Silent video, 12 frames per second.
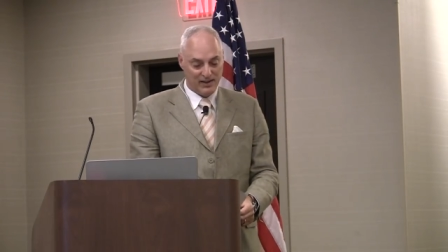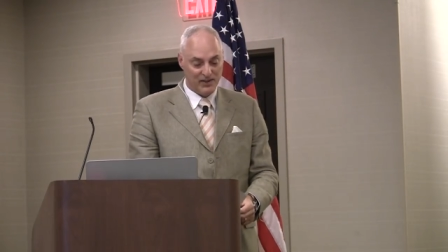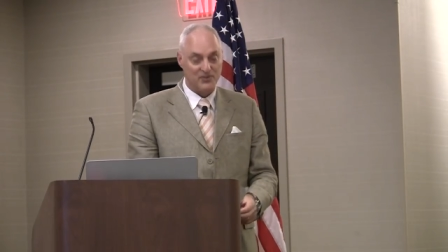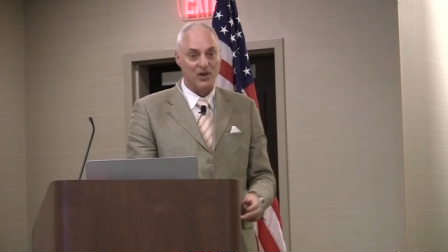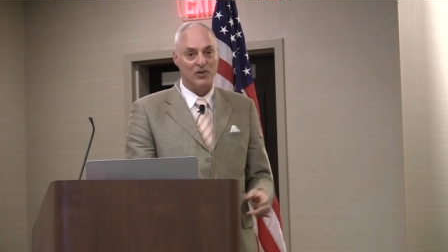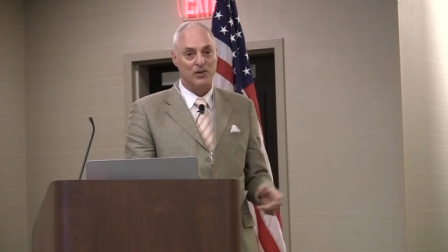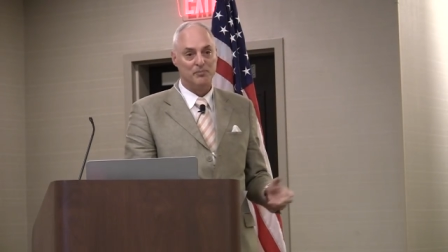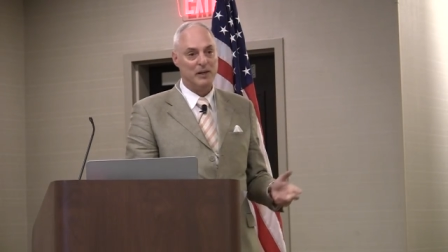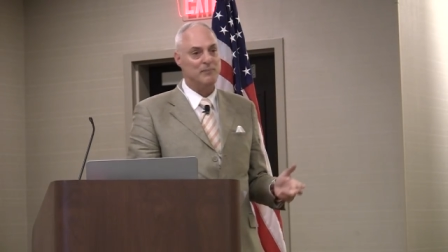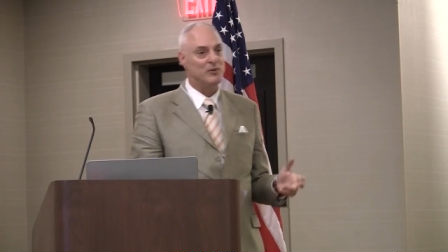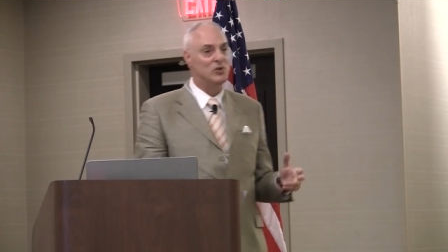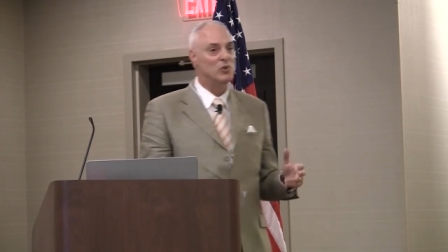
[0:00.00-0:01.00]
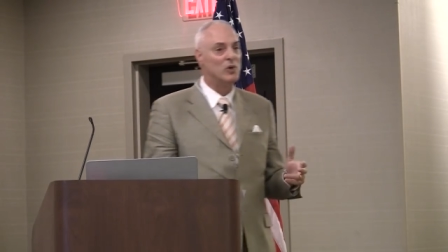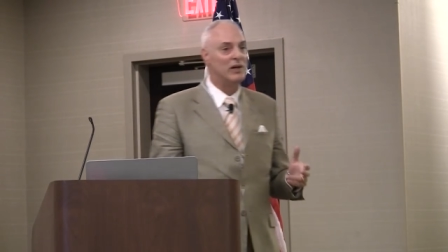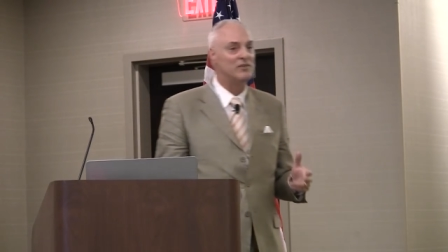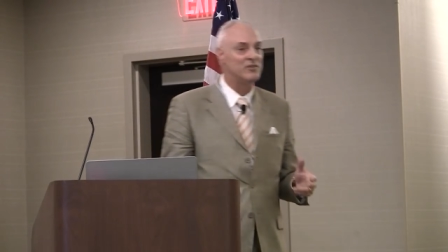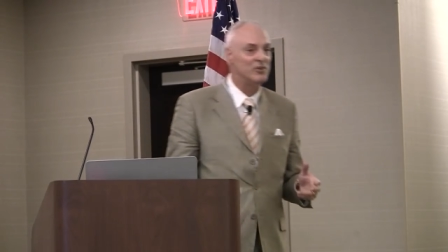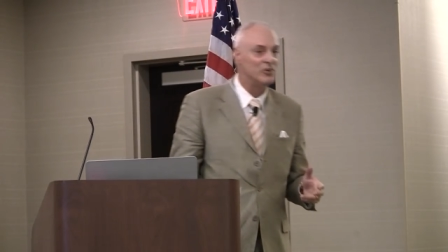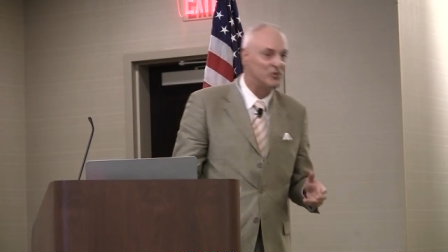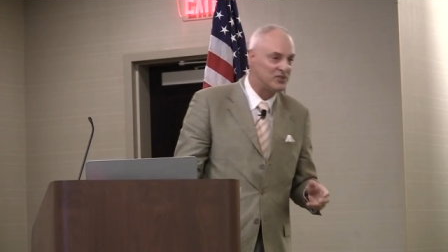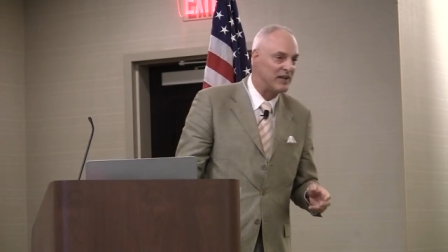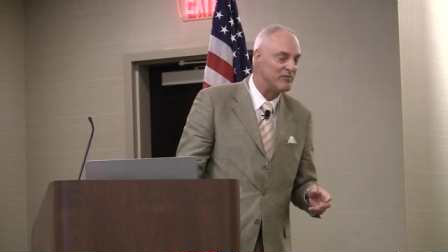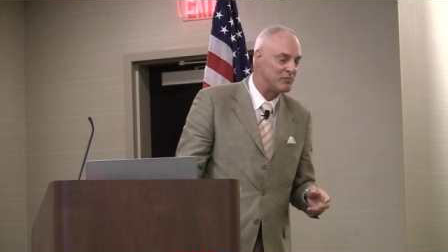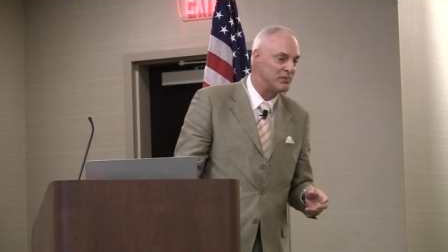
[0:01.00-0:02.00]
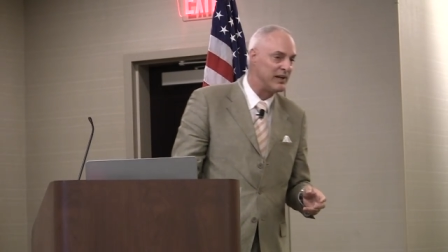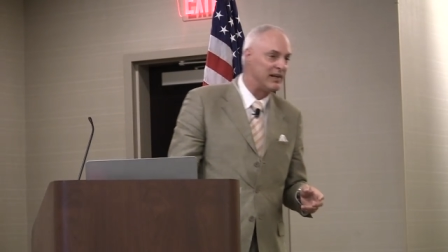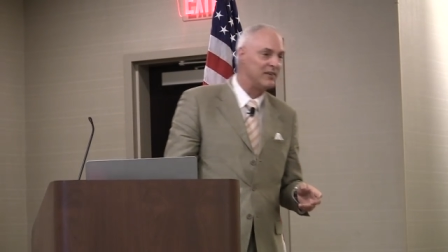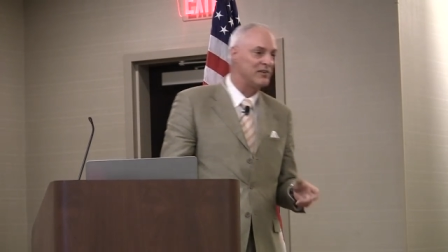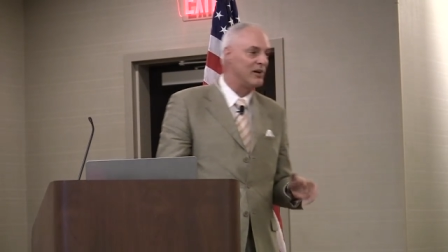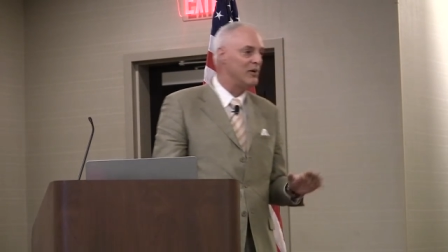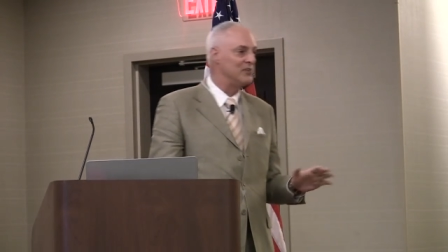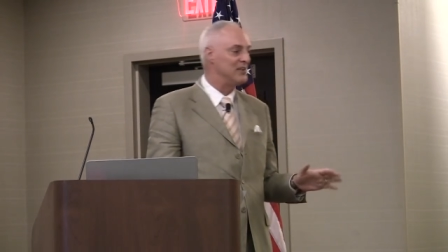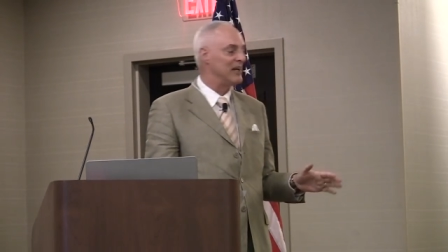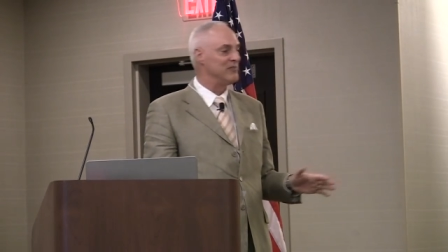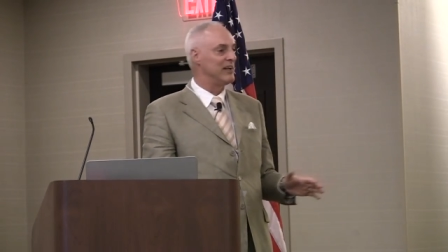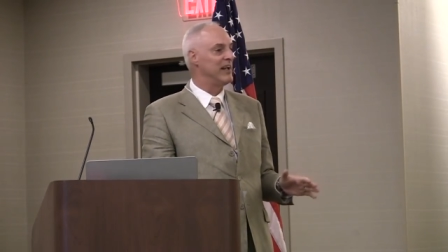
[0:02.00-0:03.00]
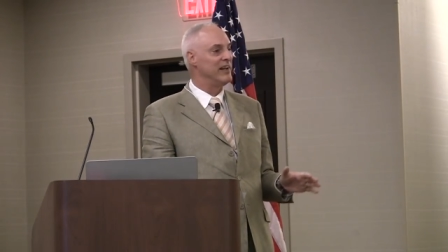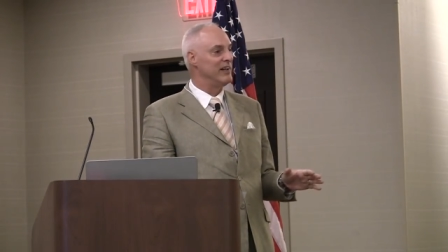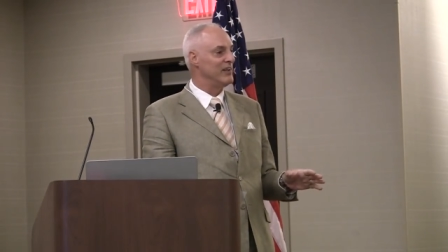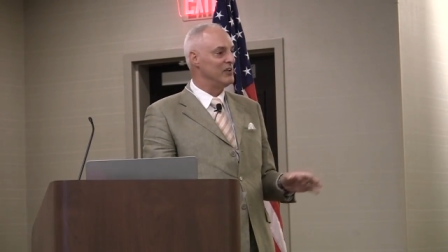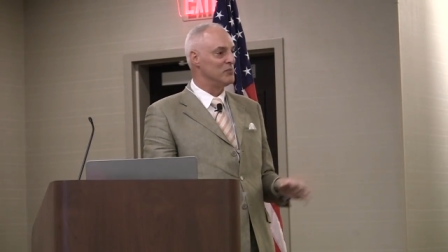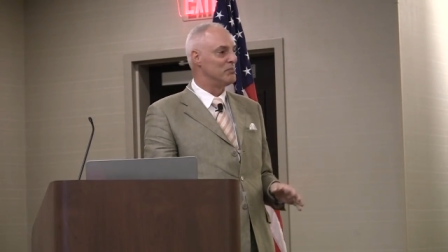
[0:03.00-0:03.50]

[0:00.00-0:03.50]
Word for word: So people who want to save the planet, they're always advocating these